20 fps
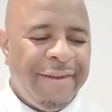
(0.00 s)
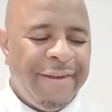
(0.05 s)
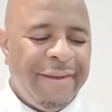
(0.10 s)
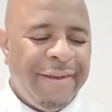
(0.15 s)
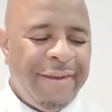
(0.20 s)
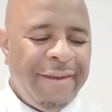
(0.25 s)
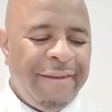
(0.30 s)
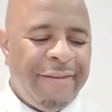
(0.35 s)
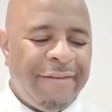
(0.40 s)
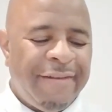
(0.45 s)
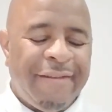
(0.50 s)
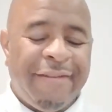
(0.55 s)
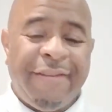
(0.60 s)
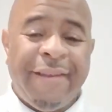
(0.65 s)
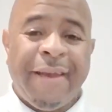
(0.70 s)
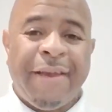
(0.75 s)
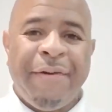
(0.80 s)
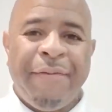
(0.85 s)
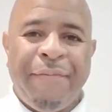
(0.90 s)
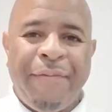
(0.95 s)
He's
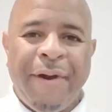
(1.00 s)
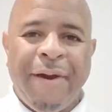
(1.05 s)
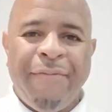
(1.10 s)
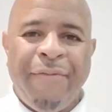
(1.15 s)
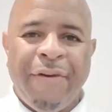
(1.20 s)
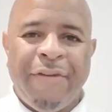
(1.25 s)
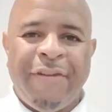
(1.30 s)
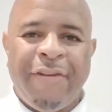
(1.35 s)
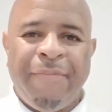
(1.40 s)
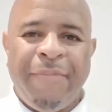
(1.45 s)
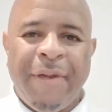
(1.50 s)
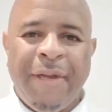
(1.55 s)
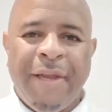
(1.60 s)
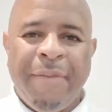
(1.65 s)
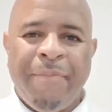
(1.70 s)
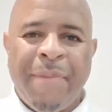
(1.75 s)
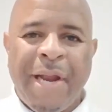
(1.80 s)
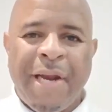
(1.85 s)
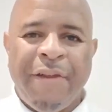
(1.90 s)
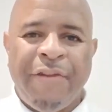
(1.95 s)
second favourite to be
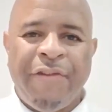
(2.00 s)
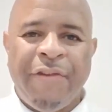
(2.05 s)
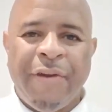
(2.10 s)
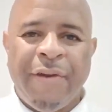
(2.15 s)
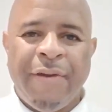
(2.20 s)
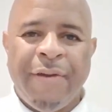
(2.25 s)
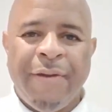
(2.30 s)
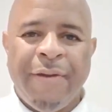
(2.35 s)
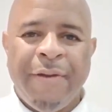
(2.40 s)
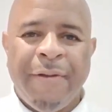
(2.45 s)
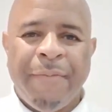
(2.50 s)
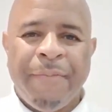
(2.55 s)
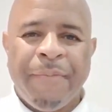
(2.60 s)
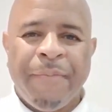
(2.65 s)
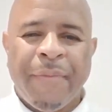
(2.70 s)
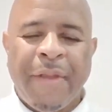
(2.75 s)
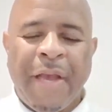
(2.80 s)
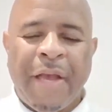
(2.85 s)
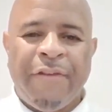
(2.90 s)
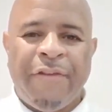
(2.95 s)
manager
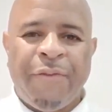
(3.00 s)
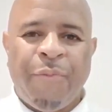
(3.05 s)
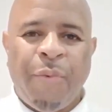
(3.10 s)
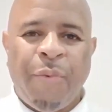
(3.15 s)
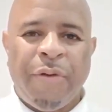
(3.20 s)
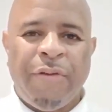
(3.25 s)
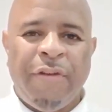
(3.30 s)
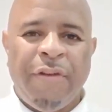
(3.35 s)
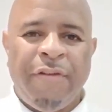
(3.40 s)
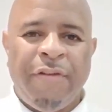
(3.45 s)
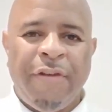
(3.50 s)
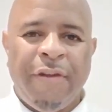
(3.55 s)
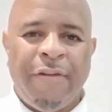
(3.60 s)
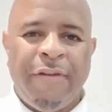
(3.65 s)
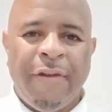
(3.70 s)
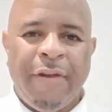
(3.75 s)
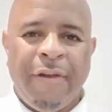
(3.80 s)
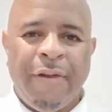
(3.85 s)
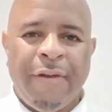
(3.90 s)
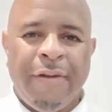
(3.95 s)
at Swansea
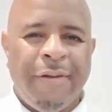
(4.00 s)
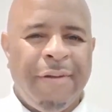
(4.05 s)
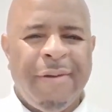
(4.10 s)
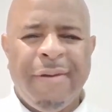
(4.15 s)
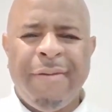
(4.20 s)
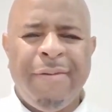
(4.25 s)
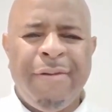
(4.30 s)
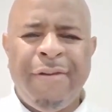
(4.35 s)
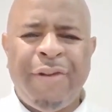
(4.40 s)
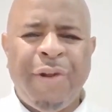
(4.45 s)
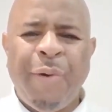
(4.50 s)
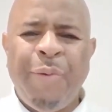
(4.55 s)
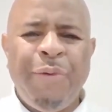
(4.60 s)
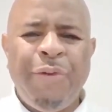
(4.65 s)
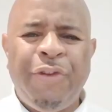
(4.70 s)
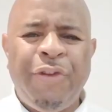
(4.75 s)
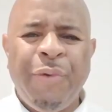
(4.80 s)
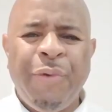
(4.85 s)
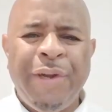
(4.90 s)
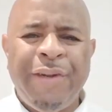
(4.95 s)
City.
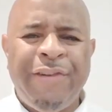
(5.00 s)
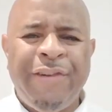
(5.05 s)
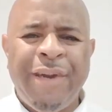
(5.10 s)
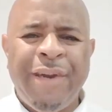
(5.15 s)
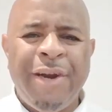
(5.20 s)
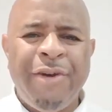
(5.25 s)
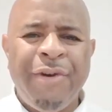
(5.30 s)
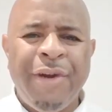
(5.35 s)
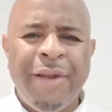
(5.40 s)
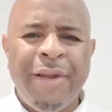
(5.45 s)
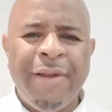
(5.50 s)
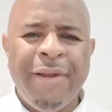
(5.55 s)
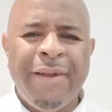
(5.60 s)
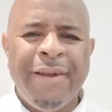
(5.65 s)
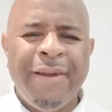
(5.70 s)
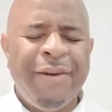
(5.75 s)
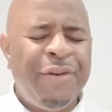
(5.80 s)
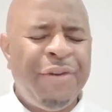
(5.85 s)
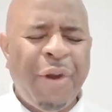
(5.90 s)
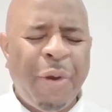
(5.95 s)
Don't do it, Thierry.
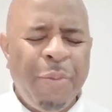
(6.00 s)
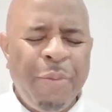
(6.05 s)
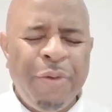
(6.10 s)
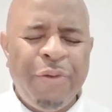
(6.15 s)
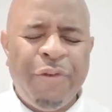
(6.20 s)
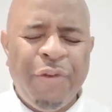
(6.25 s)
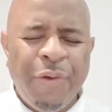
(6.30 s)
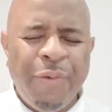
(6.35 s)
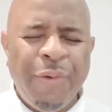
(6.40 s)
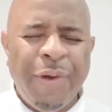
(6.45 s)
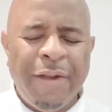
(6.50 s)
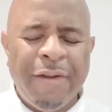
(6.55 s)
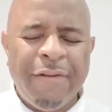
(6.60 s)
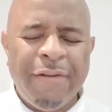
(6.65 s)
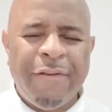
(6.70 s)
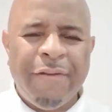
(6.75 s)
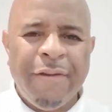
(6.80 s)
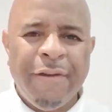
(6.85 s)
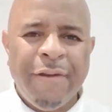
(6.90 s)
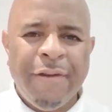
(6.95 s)
Don't do
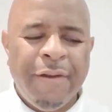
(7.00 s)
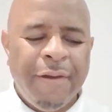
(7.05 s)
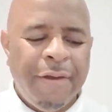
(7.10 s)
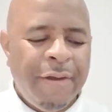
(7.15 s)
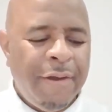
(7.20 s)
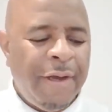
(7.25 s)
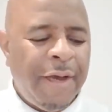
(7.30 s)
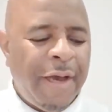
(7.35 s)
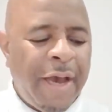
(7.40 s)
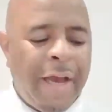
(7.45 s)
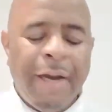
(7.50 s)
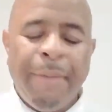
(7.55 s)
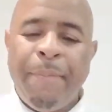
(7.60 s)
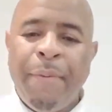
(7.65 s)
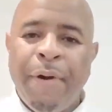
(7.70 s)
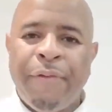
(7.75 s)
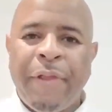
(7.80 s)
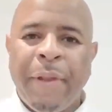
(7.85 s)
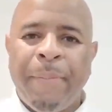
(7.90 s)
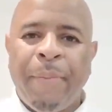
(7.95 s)
it. And
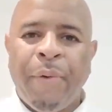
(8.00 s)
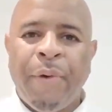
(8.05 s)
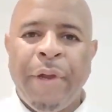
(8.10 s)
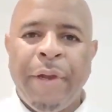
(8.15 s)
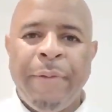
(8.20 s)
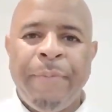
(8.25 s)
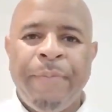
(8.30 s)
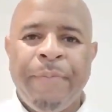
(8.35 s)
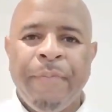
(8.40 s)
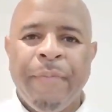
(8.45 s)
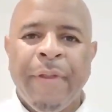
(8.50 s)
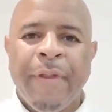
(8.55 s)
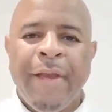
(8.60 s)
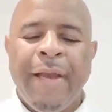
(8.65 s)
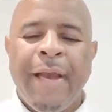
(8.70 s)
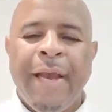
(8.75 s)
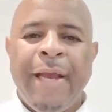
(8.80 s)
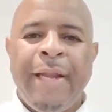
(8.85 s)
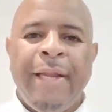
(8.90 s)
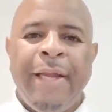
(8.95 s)
birthday boy,
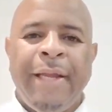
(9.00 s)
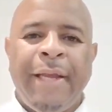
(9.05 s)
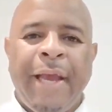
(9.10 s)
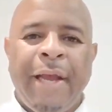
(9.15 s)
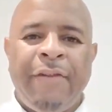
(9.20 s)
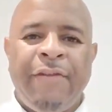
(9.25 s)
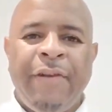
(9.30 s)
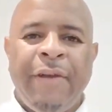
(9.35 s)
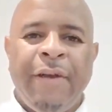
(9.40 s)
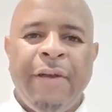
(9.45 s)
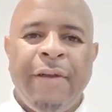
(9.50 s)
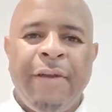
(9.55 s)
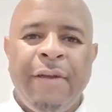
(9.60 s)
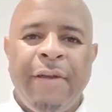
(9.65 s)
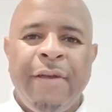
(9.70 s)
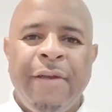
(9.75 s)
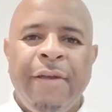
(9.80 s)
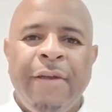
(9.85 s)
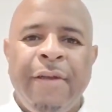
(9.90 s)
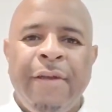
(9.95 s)
Eddie Nketiah,
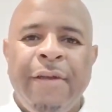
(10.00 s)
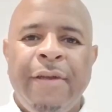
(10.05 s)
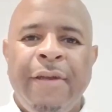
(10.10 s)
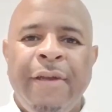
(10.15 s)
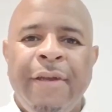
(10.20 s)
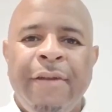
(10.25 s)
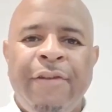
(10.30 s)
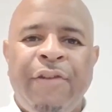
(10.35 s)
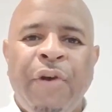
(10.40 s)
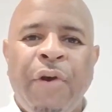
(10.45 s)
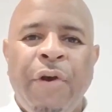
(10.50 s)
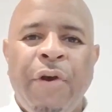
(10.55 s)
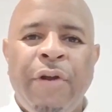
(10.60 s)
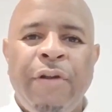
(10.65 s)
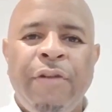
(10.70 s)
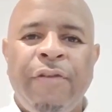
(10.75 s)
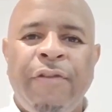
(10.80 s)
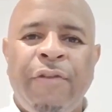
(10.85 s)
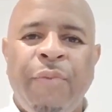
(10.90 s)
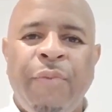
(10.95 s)

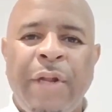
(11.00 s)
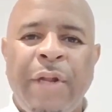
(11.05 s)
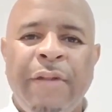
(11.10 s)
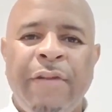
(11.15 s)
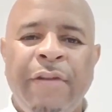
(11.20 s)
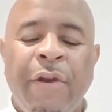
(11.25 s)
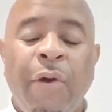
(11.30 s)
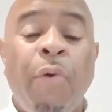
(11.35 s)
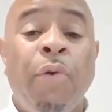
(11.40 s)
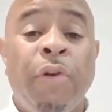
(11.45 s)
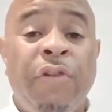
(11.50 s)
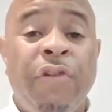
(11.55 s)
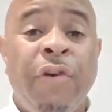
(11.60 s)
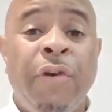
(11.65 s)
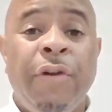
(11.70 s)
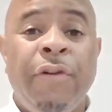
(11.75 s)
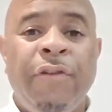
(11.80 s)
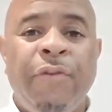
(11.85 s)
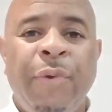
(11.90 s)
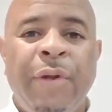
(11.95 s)
turned
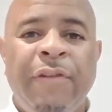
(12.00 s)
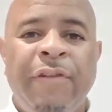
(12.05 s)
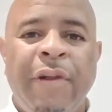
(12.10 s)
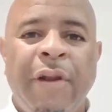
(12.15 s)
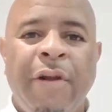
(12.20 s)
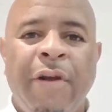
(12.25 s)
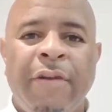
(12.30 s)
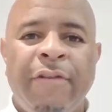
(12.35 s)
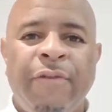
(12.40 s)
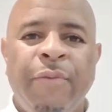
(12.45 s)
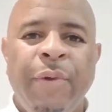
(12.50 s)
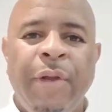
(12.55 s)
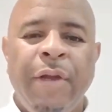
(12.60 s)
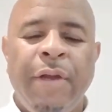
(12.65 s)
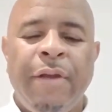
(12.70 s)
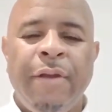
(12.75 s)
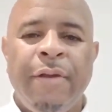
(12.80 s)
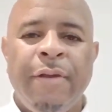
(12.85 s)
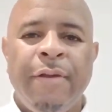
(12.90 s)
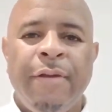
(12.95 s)
20 last
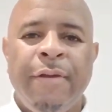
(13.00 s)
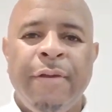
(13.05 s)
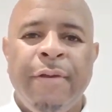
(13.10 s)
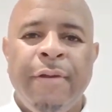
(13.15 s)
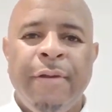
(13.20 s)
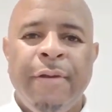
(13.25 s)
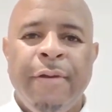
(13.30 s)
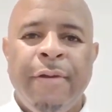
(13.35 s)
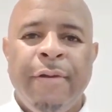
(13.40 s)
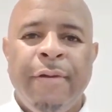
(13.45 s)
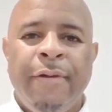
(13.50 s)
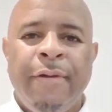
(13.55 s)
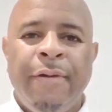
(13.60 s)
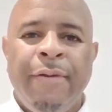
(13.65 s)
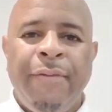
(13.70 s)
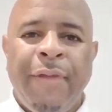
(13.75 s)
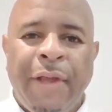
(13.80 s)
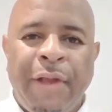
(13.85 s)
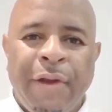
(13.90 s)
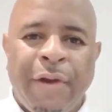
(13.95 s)
week.
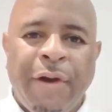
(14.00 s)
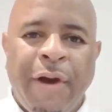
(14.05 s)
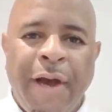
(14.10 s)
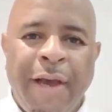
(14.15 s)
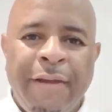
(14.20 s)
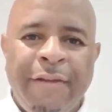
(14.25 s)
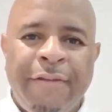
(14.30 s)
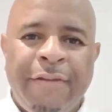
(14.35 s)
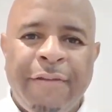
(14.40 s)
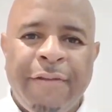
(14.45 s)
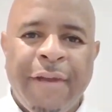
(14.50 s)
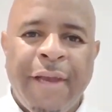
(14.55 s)
Thank you, guys.